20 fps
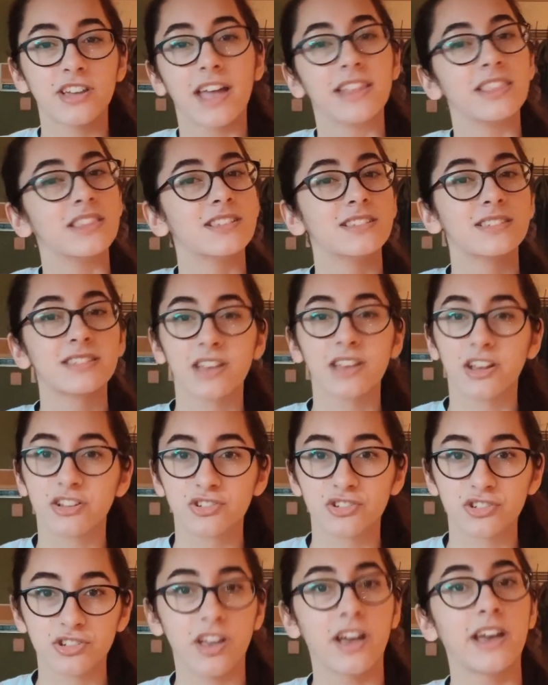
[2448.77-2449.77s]
and the
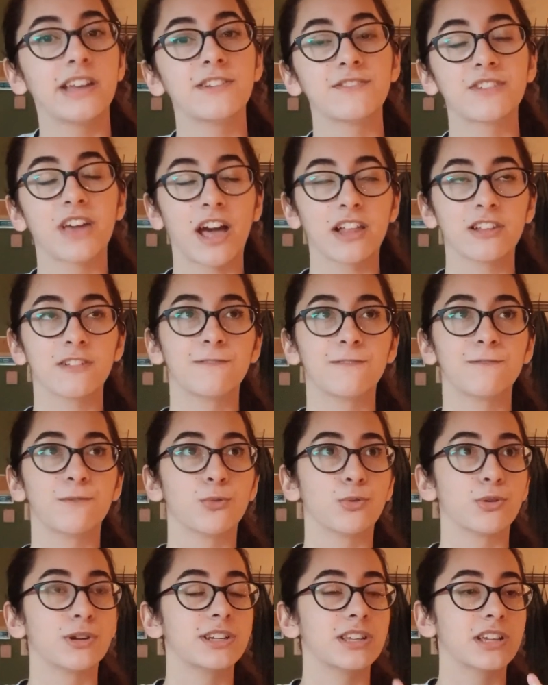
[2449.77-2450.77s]
sunshine of
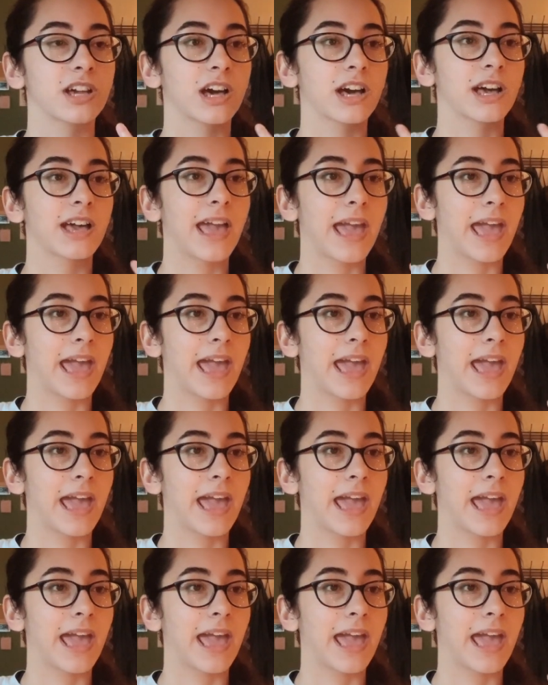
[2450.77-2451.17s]
California,